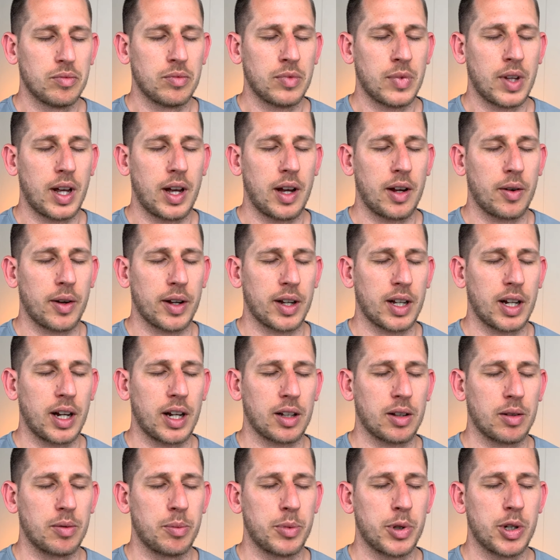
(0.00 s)
How do I connect
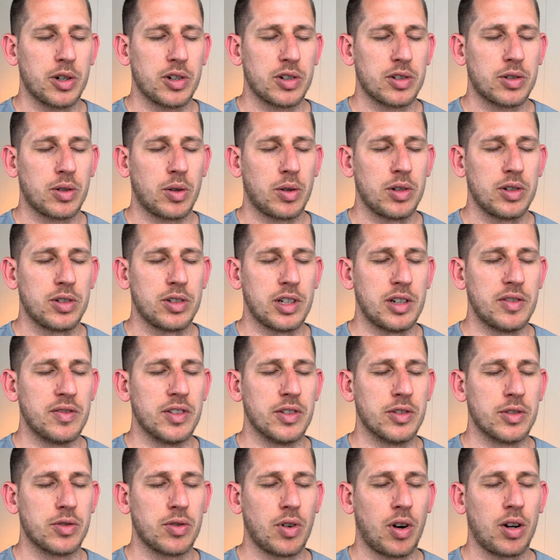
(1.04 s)
to pure source even
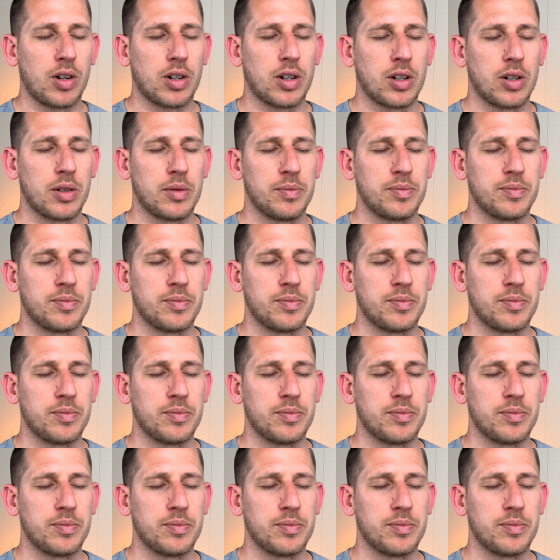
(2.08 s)
stronger?